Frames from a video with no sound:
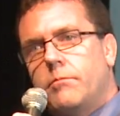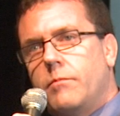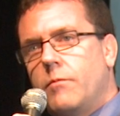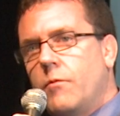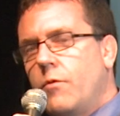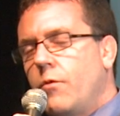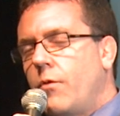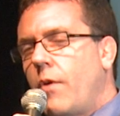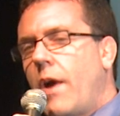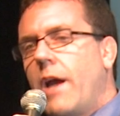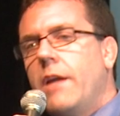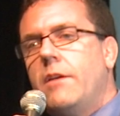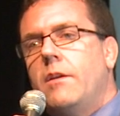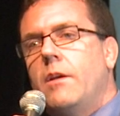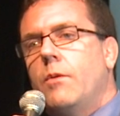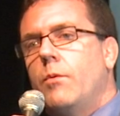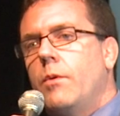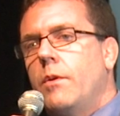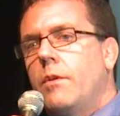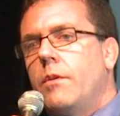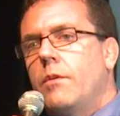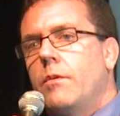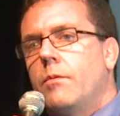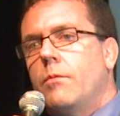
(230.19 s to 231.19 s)
fighting
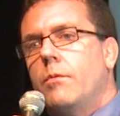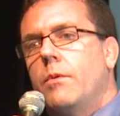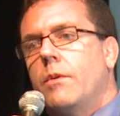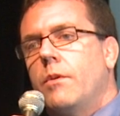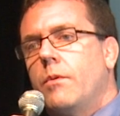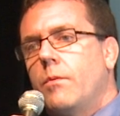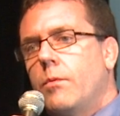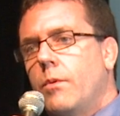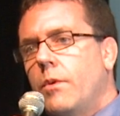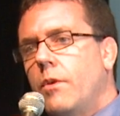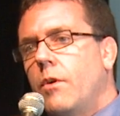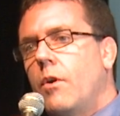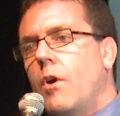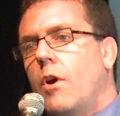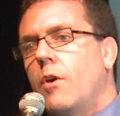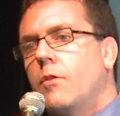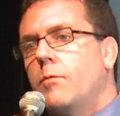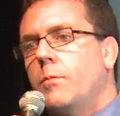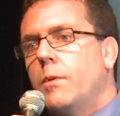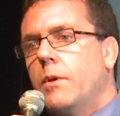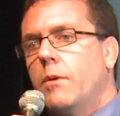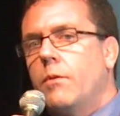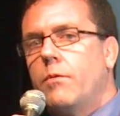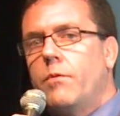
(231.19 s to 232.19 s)
with the
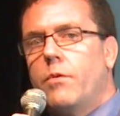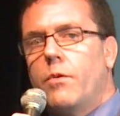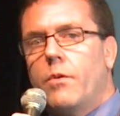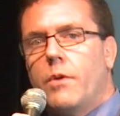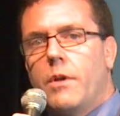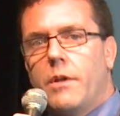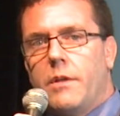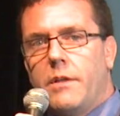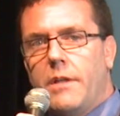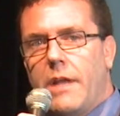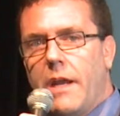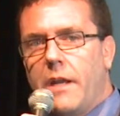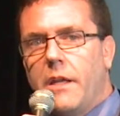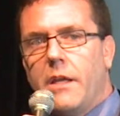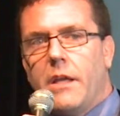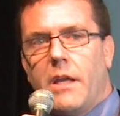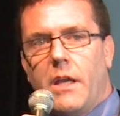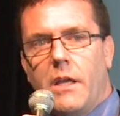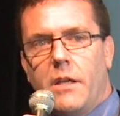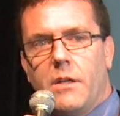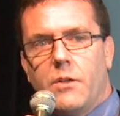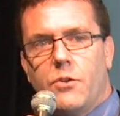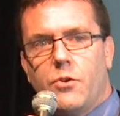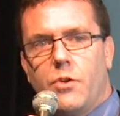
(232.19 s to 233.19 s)
hospital for a
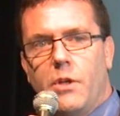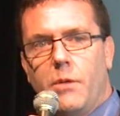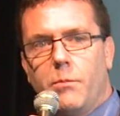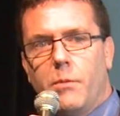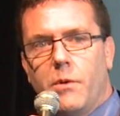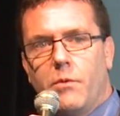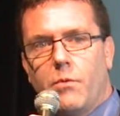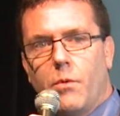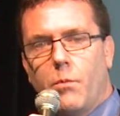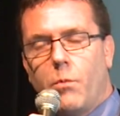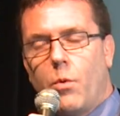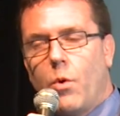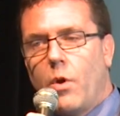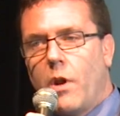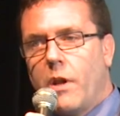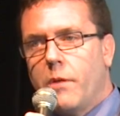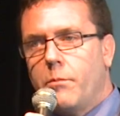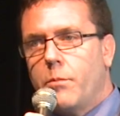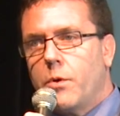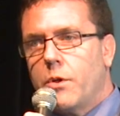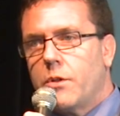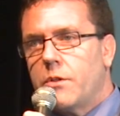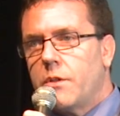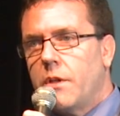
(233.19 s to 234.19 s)
dedicated treatment for
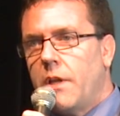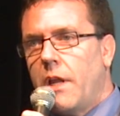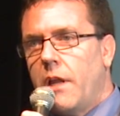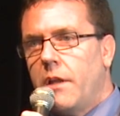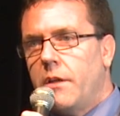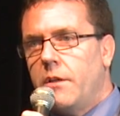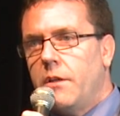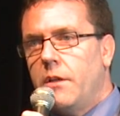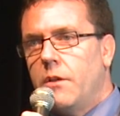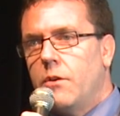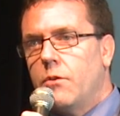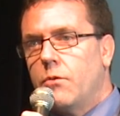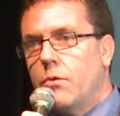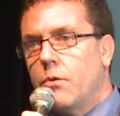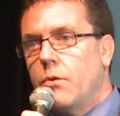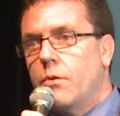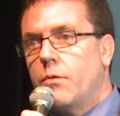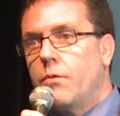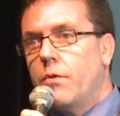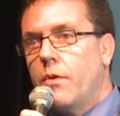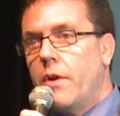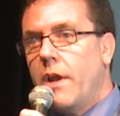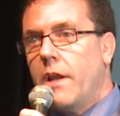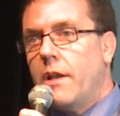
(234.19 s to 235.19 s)
borderline personality disorder
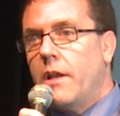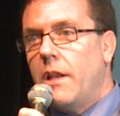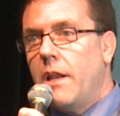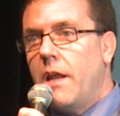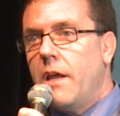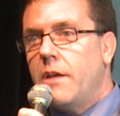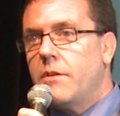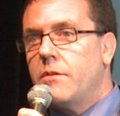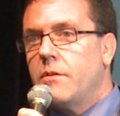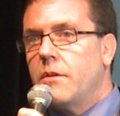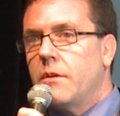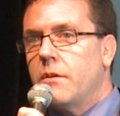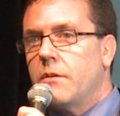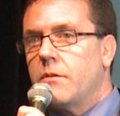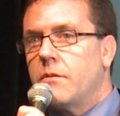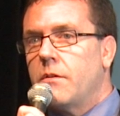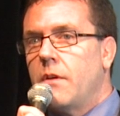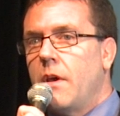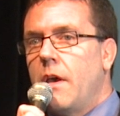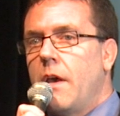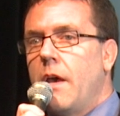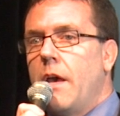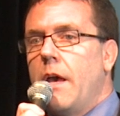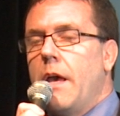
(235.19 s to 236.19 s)
for
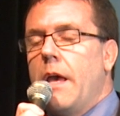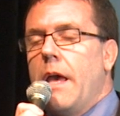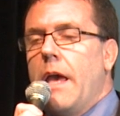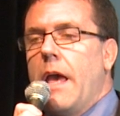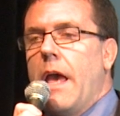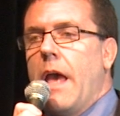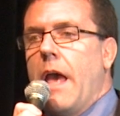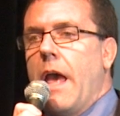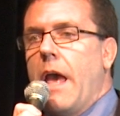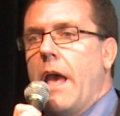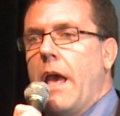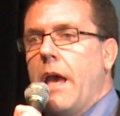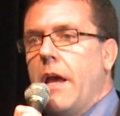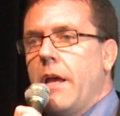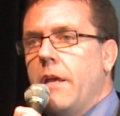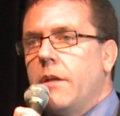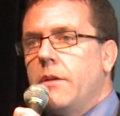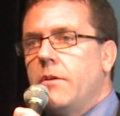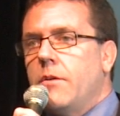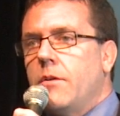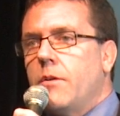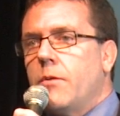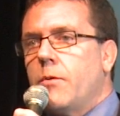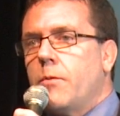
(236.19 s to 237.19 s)
adolescents.
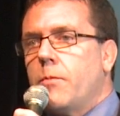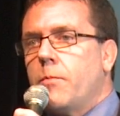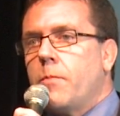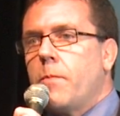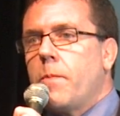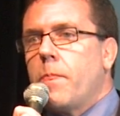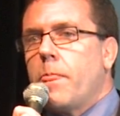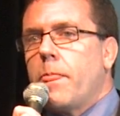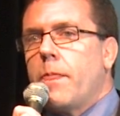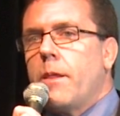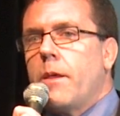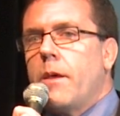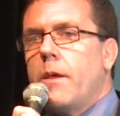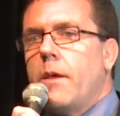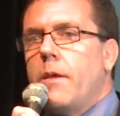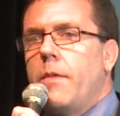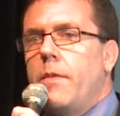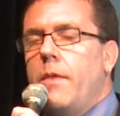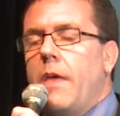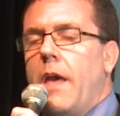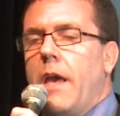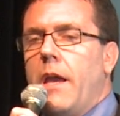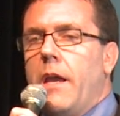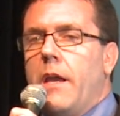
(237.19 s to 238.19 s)
And
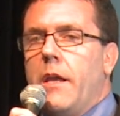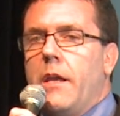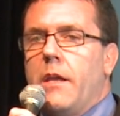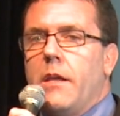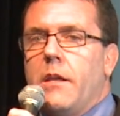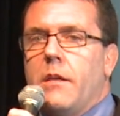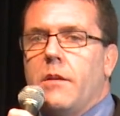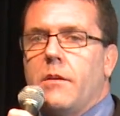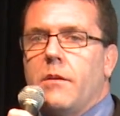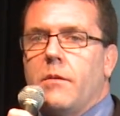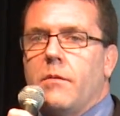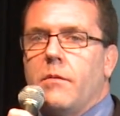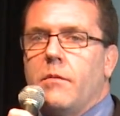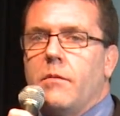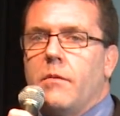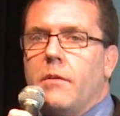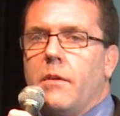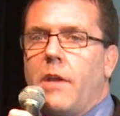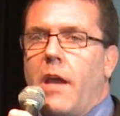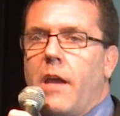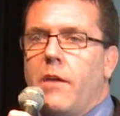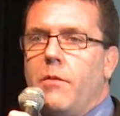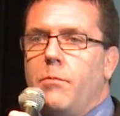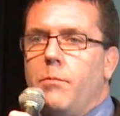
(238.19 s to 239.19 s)
they
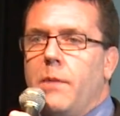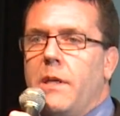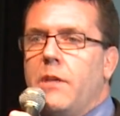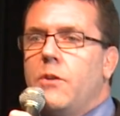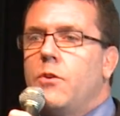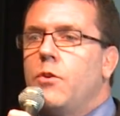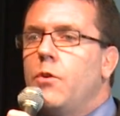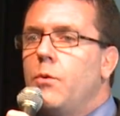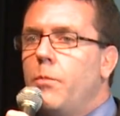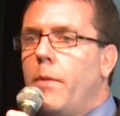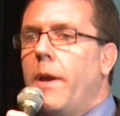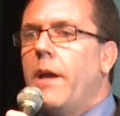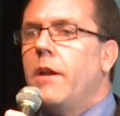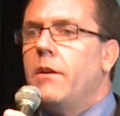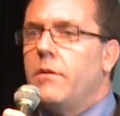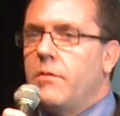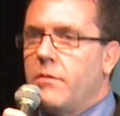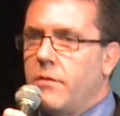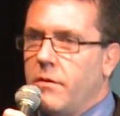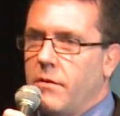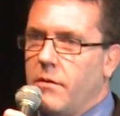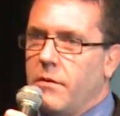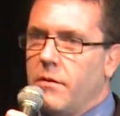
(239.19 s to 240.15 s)
gave me 2 beds